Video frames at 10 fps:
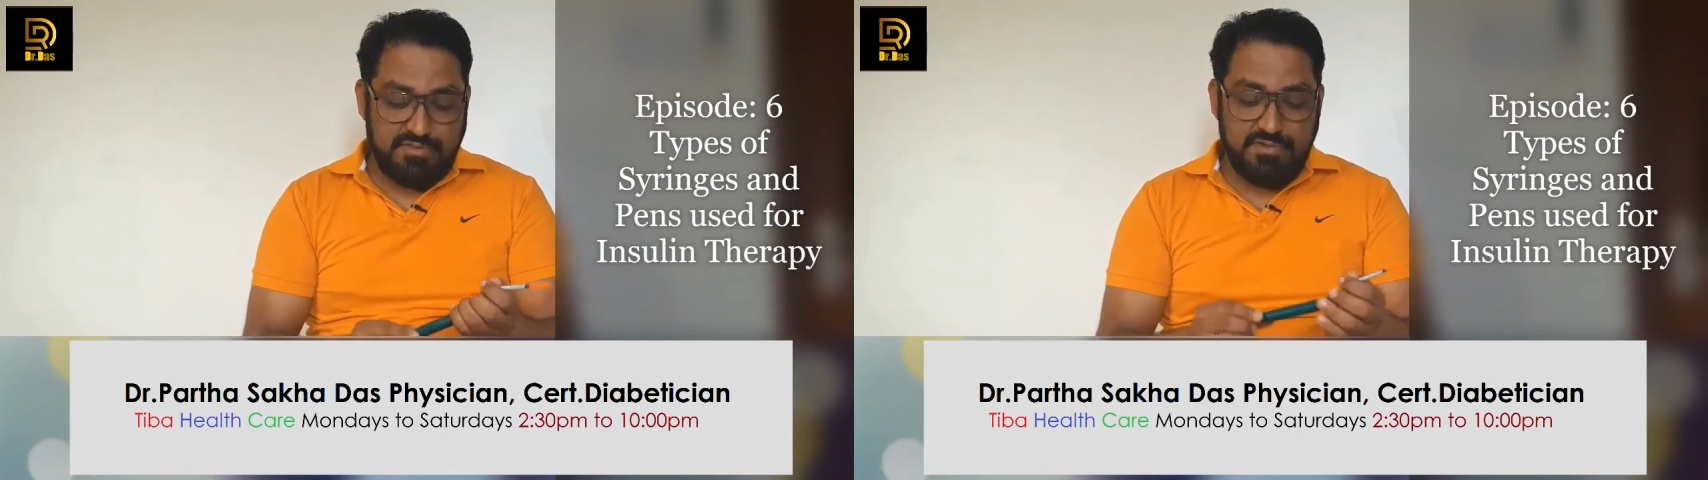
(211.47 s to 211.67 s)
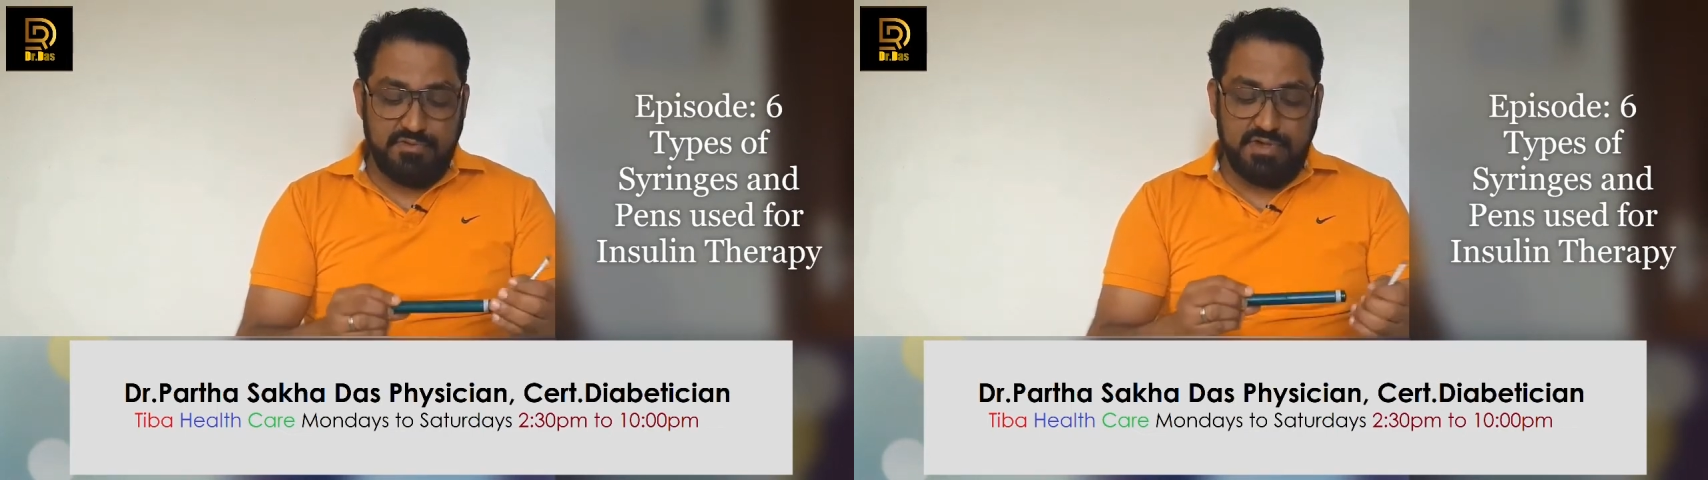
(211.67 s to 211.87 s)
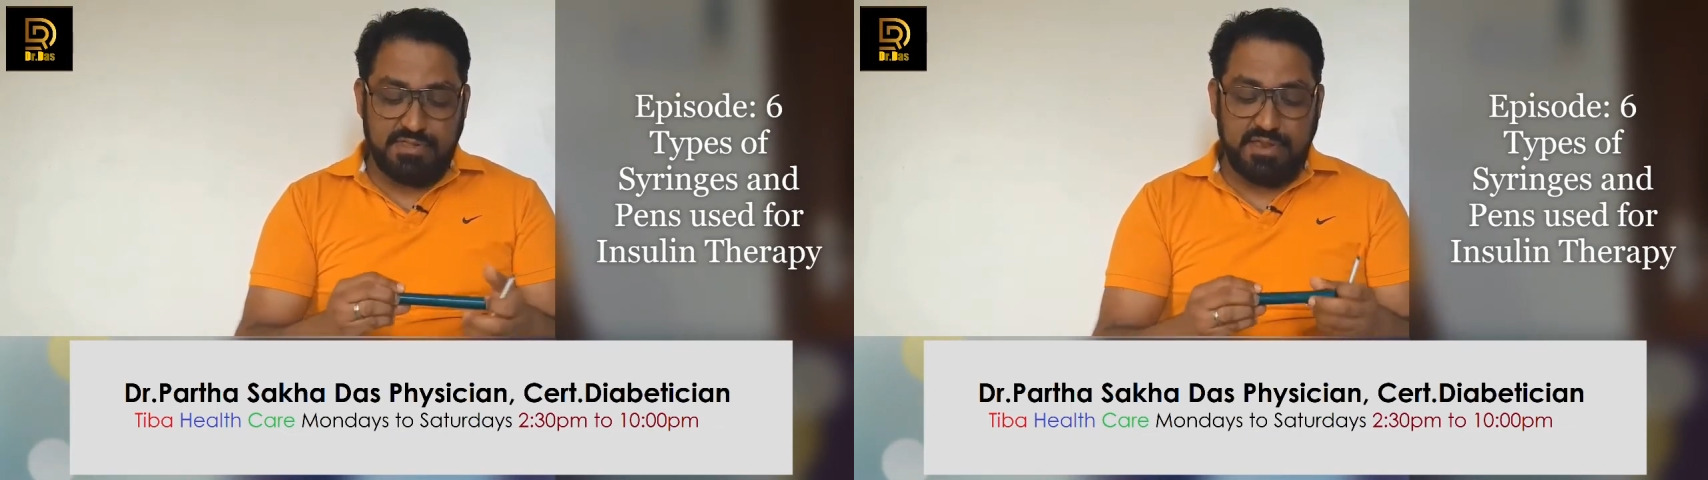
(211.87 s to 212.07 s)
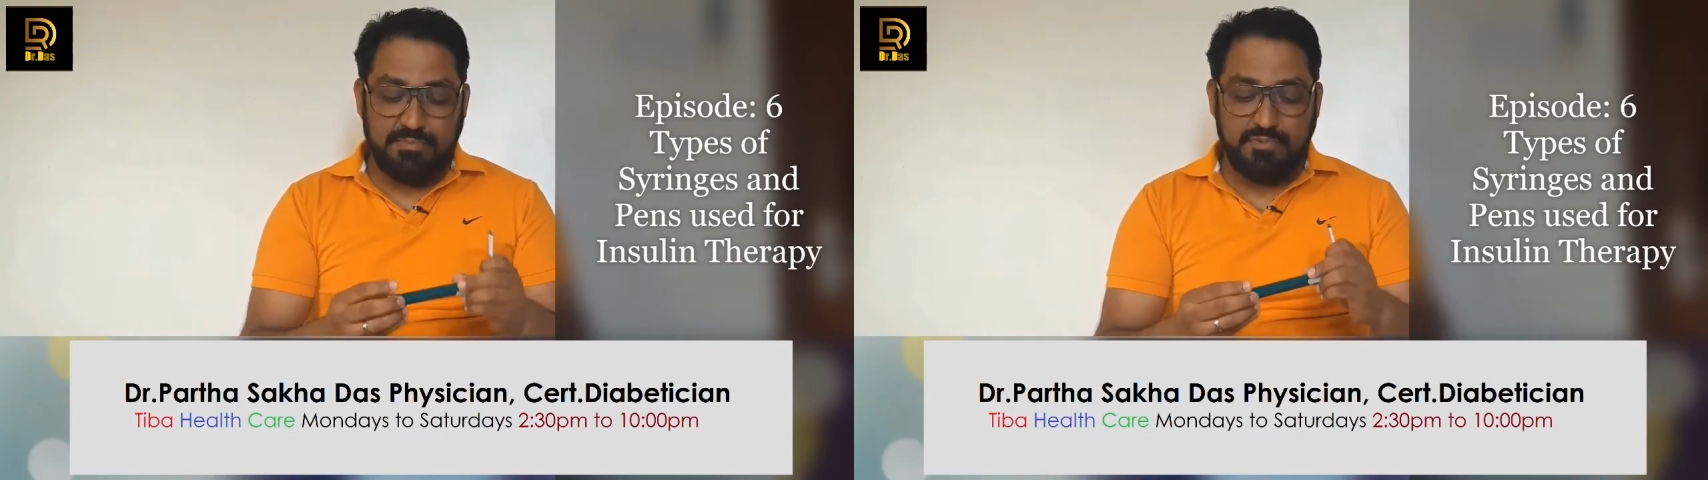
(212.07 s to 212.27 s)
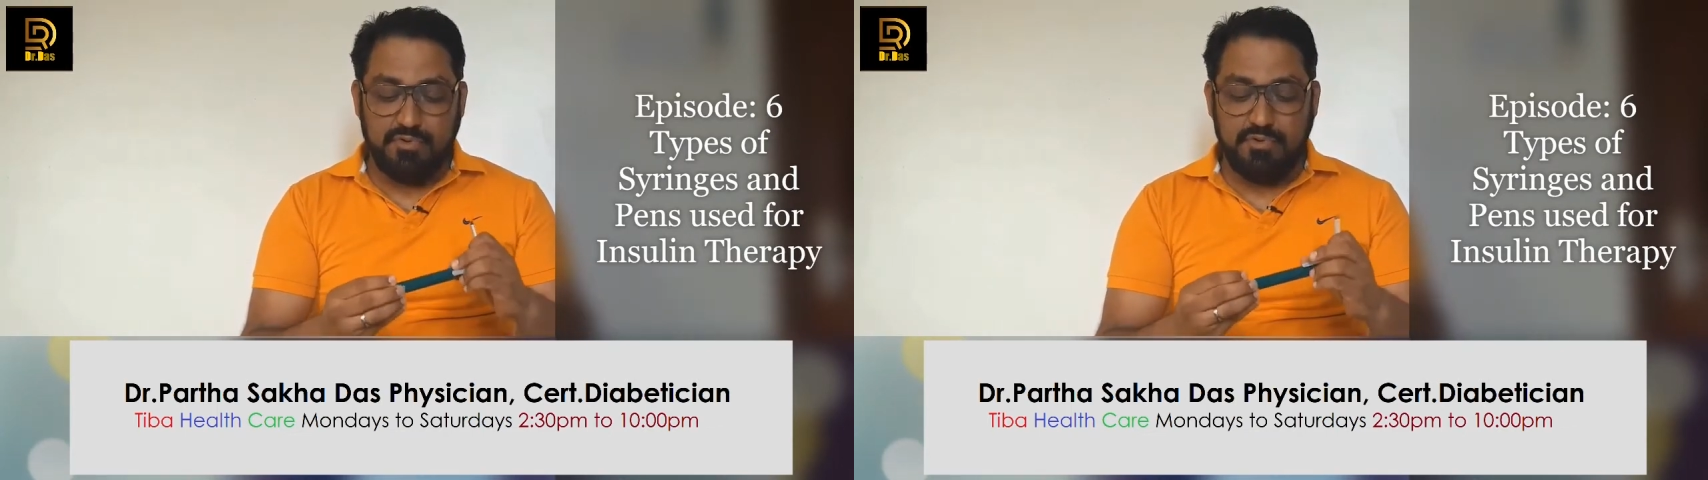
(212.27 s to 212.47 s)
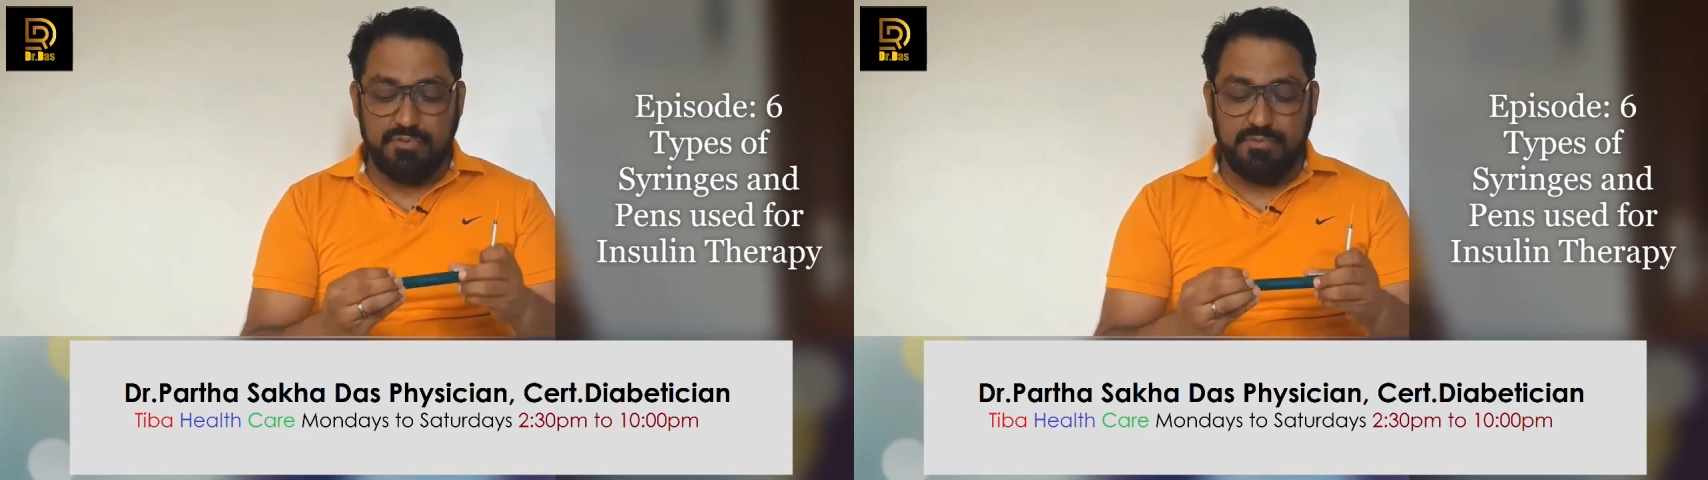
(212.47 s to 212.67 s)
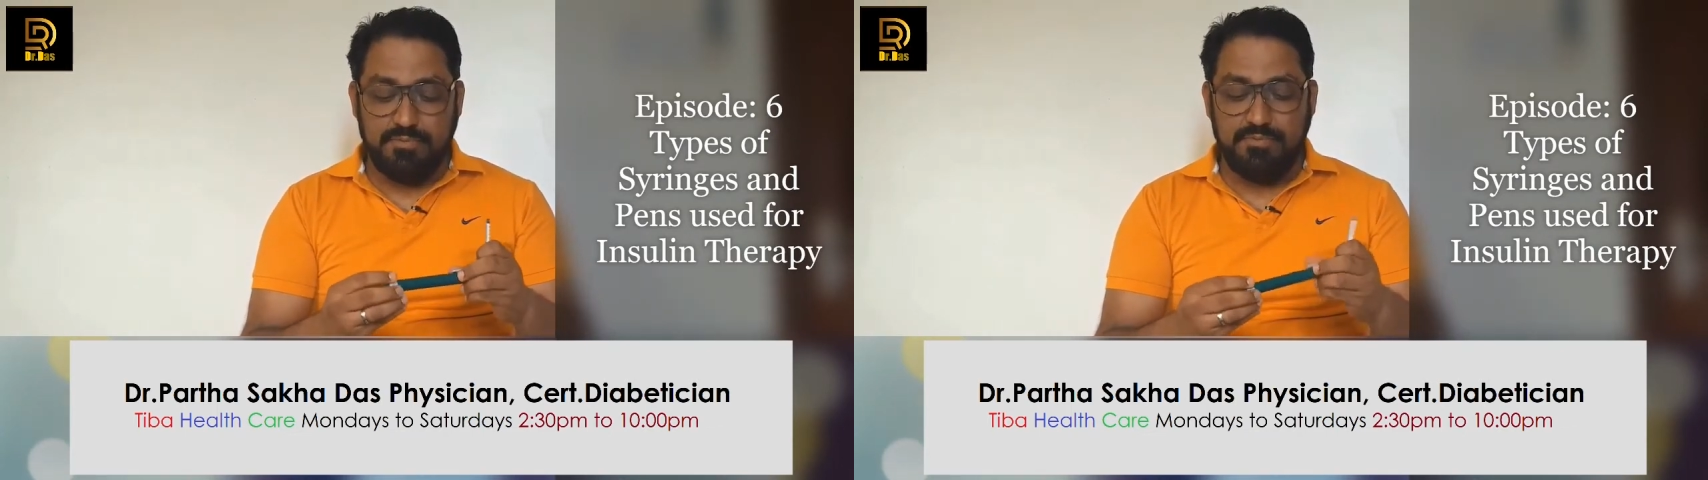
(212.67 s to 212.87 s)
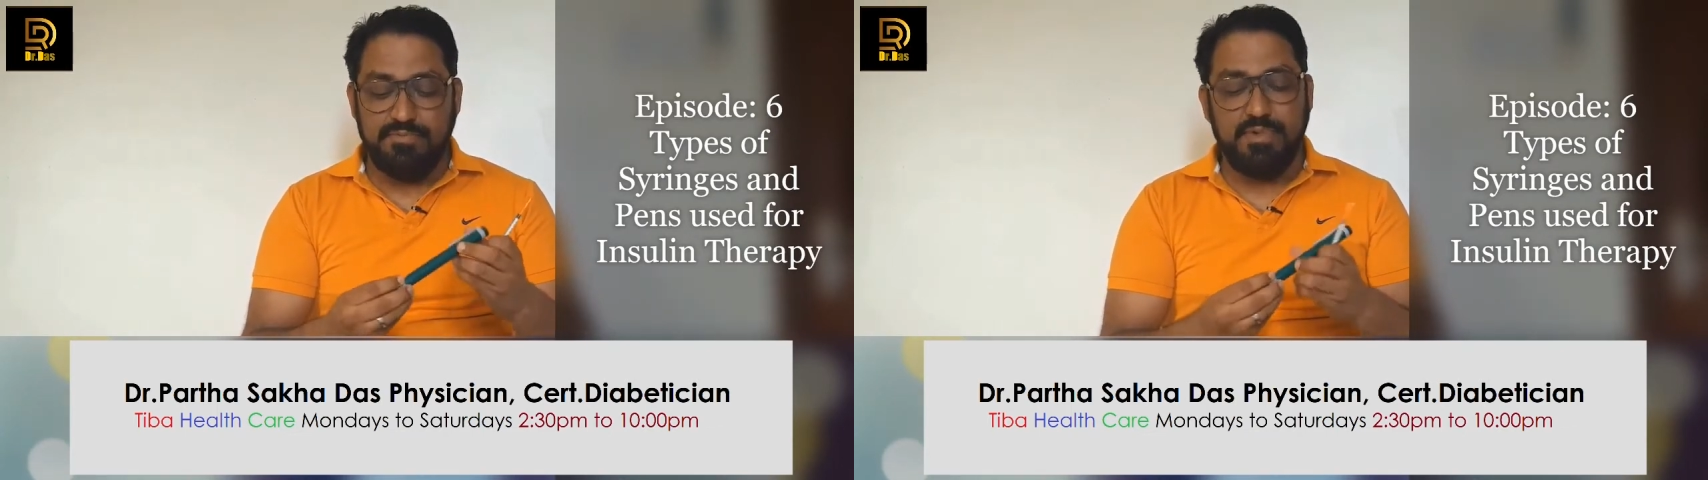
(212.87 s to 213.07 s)
you just have to
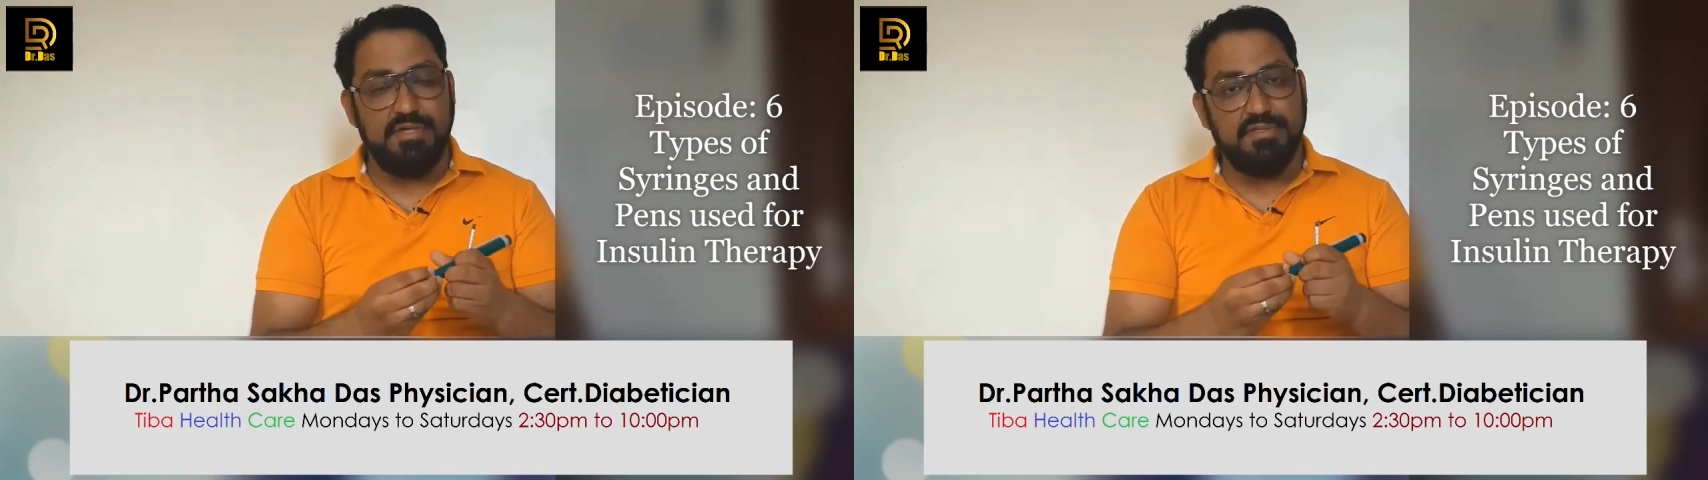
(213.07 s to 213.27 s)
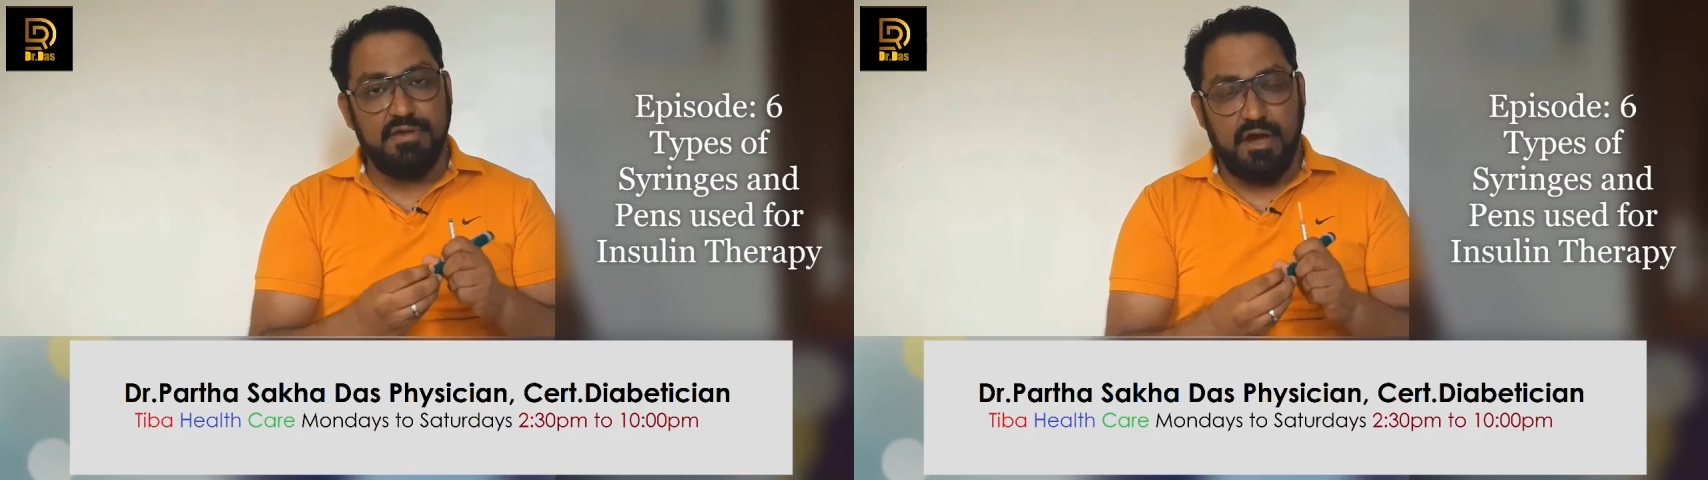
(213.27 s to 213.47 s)
measure